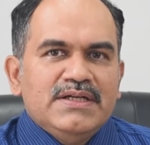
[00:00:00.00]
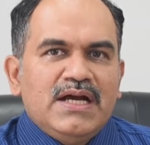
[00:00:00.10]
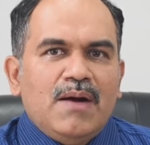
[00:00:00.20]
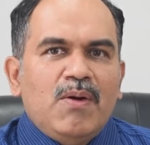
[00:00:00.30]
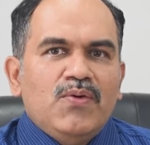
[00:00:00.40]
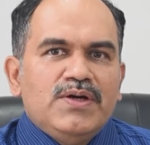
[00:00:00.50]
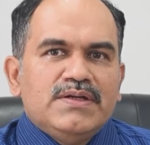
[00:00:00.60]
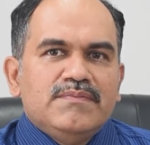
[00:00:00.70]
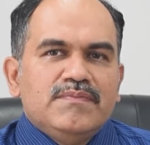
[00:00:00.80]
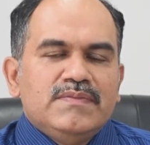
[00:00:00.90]
about
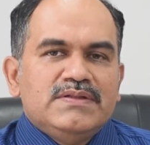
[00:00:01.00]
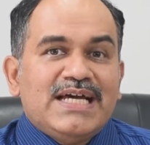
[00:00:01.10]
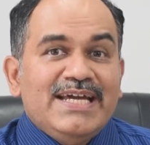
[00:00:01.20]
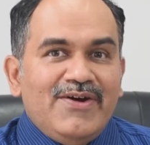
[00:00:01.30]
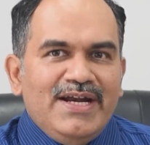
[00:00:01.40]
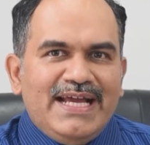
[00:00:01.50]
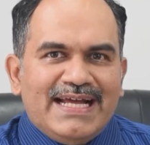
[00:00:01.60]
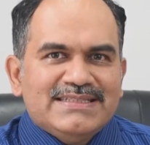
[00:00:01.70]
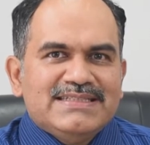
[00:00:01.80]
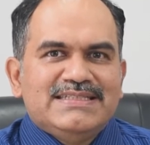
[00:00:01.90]
thyroid
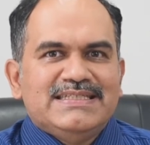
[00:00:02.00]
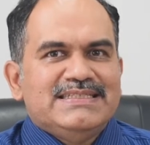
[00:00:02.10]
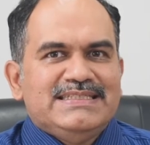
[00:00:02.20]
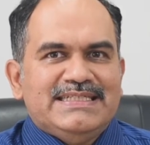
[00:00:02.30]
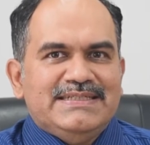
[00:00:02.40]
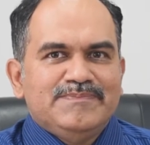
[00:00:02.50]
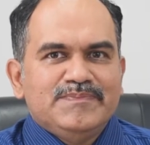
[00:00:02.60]
cancer surgery.